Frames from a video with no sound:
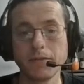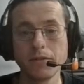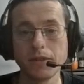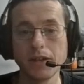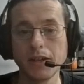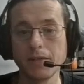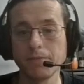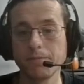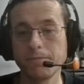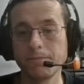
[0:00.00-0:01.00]
Alright,
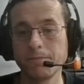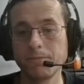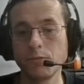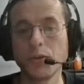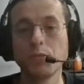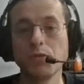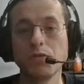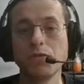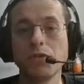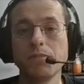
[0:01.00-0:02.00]
we're in
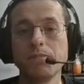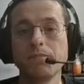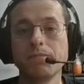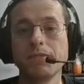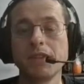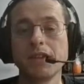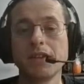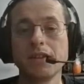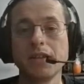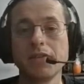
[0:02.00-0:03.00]
wolf form.
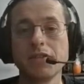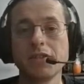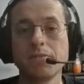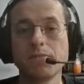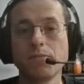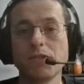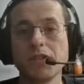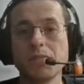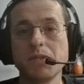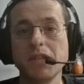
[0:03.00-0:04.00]
Give us some
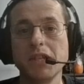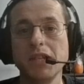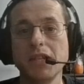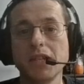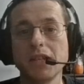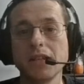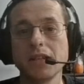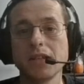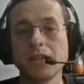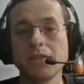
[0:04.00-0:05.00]
run speed and